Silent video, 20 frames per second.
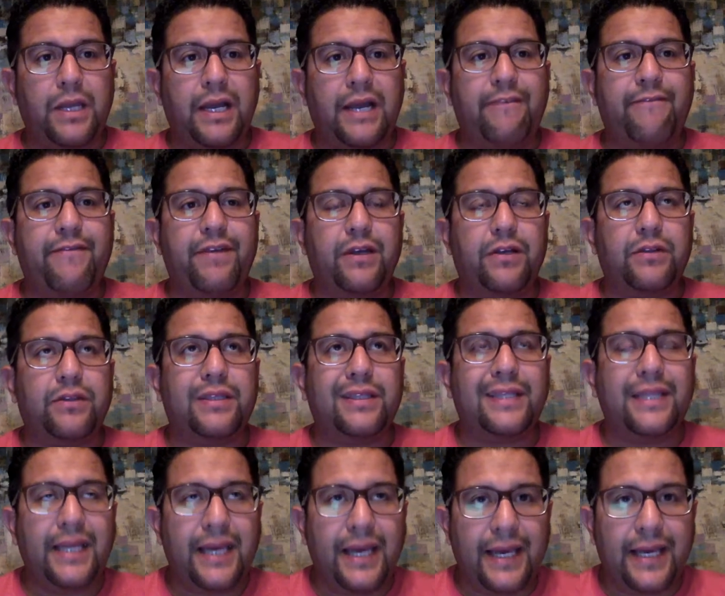I felt
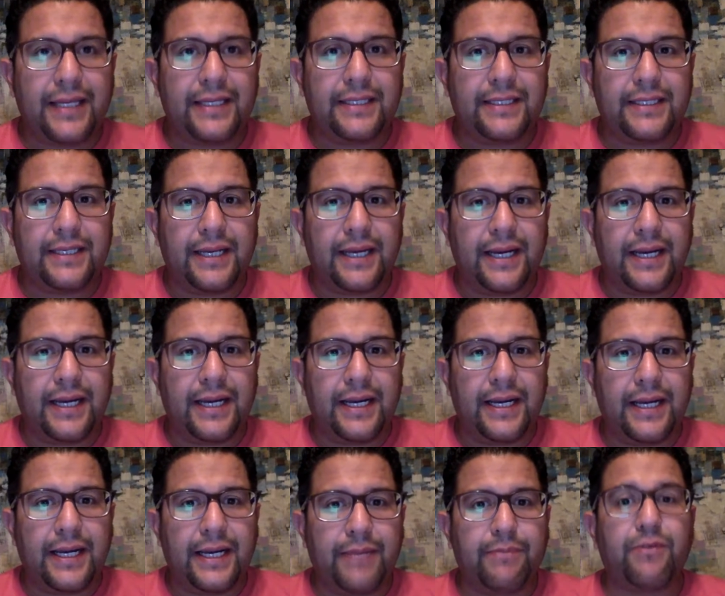that
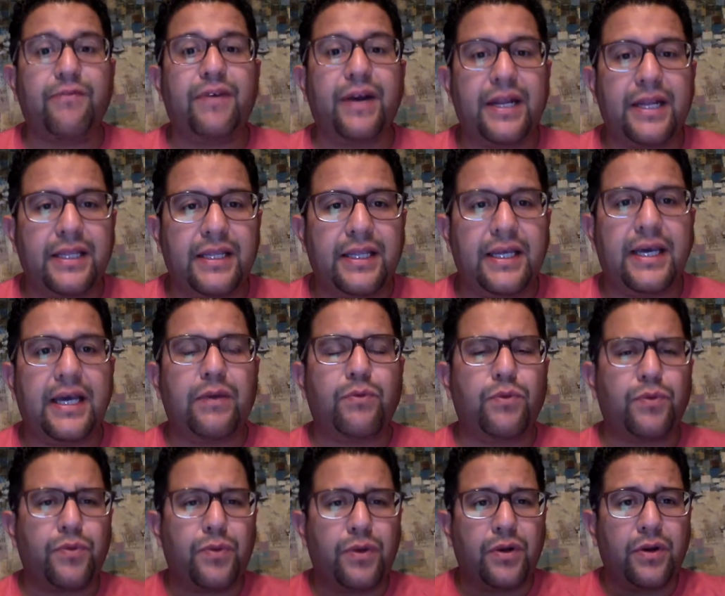I provided that
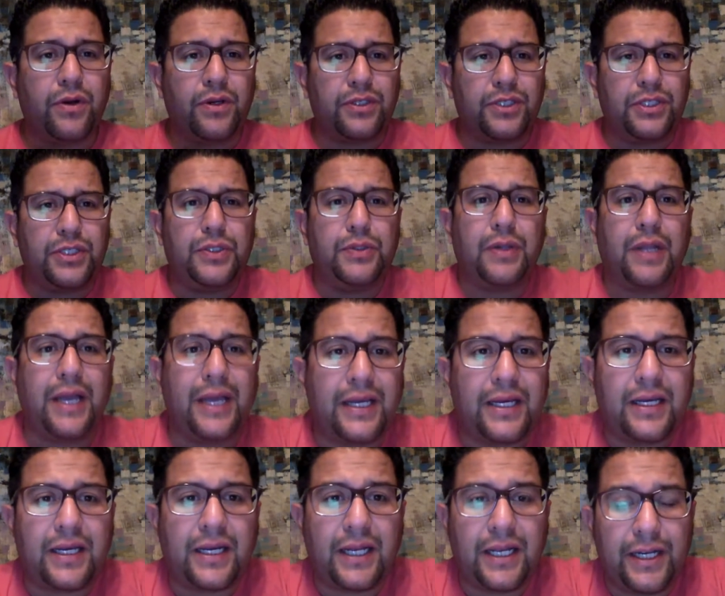with regards to like
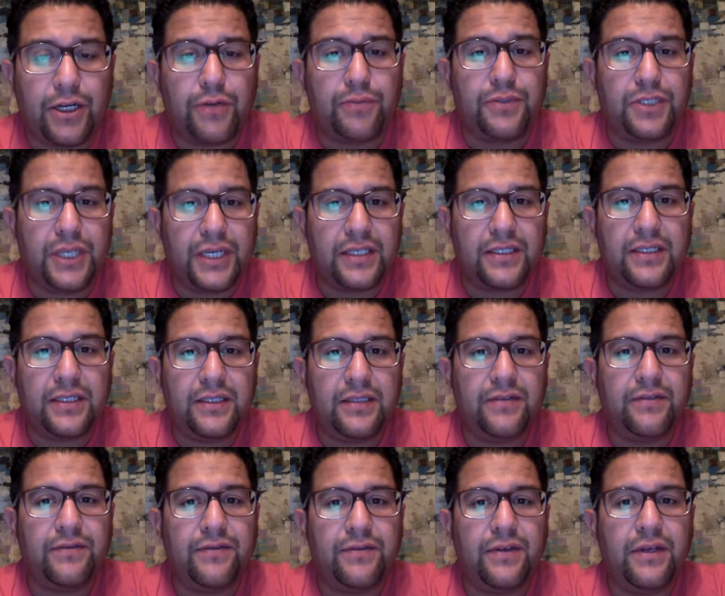a clear
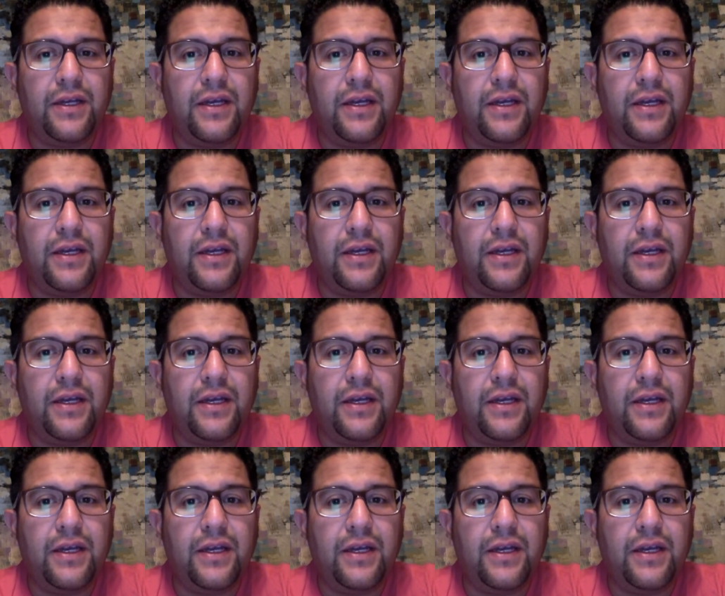objective